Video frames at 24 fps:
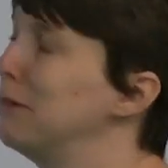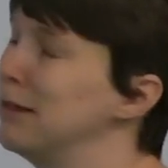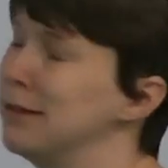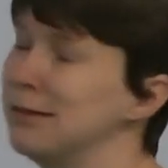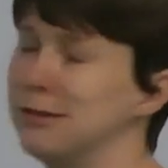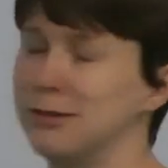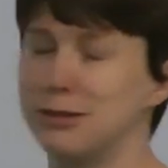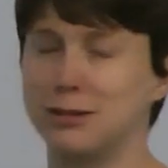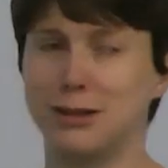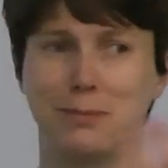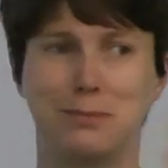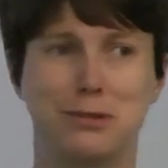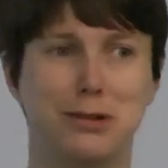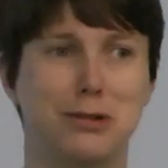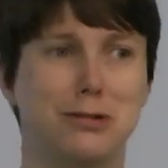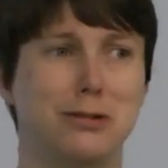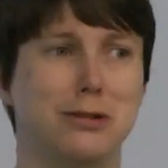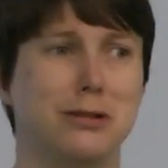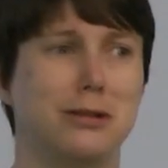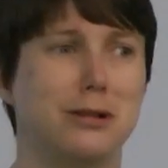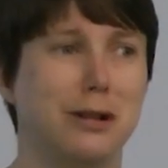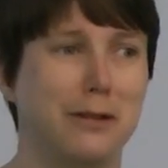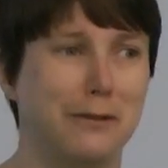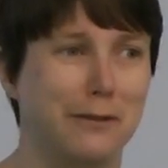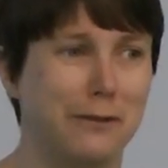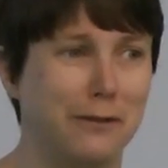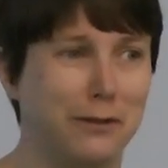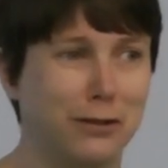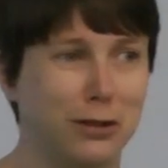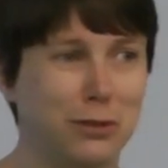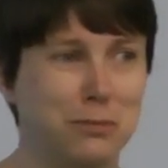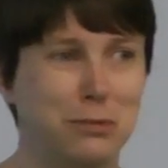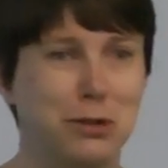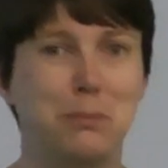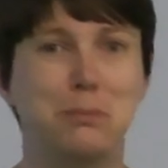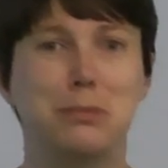whistle-stop tour of
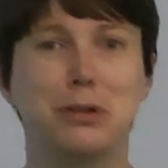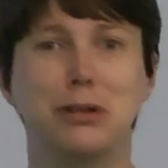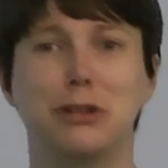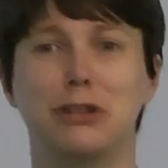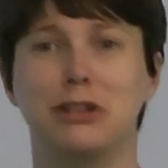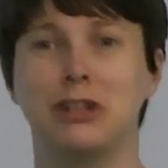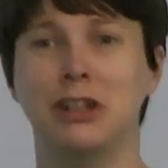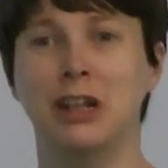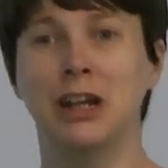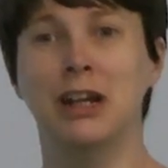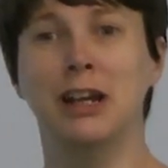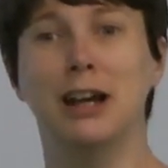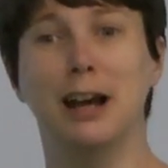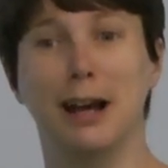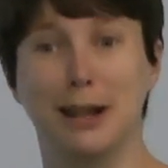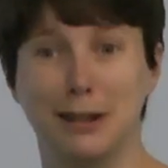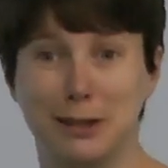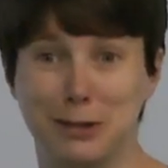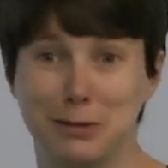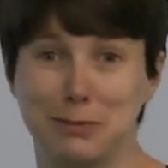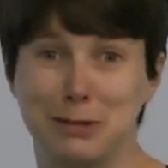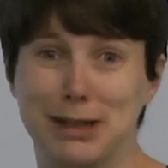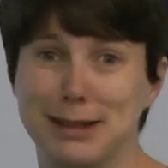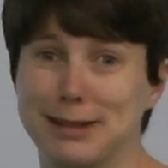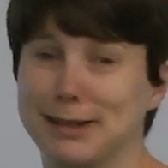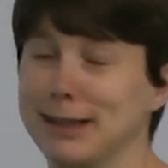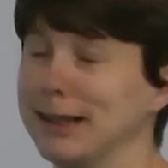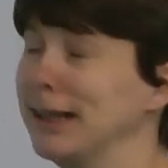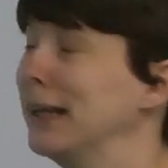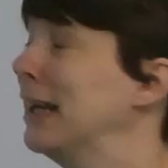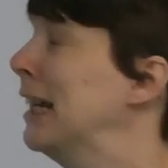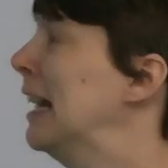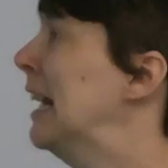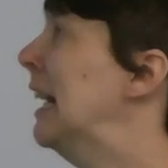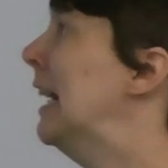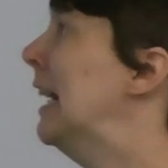some numbers and some knitting